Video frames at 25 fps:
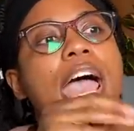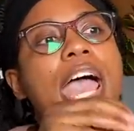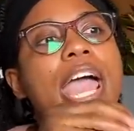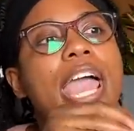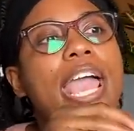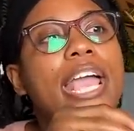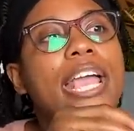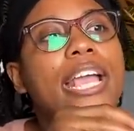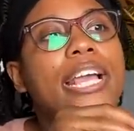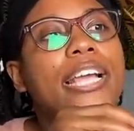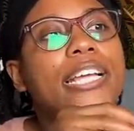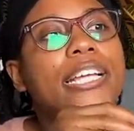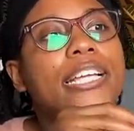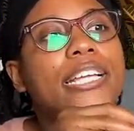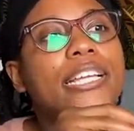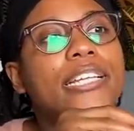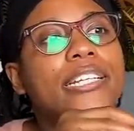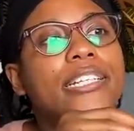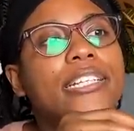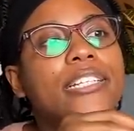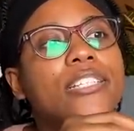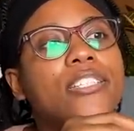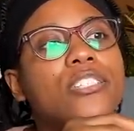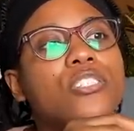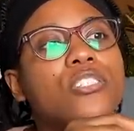
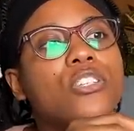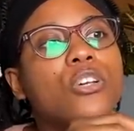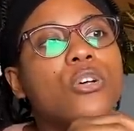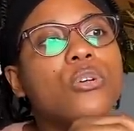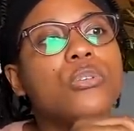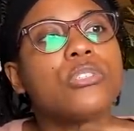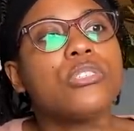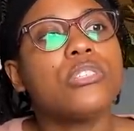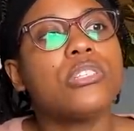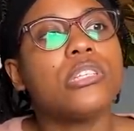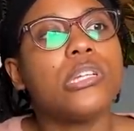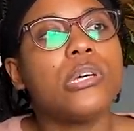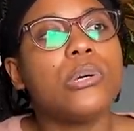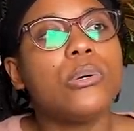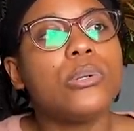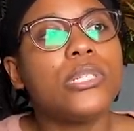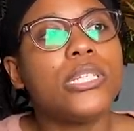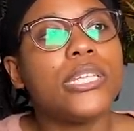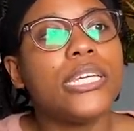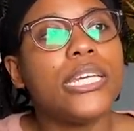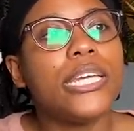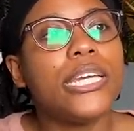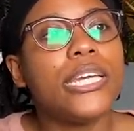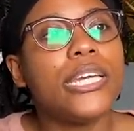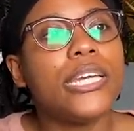And so
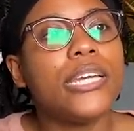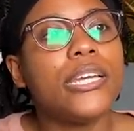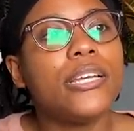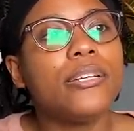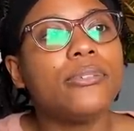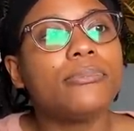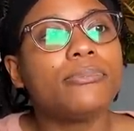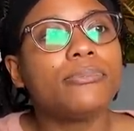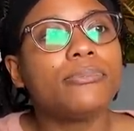she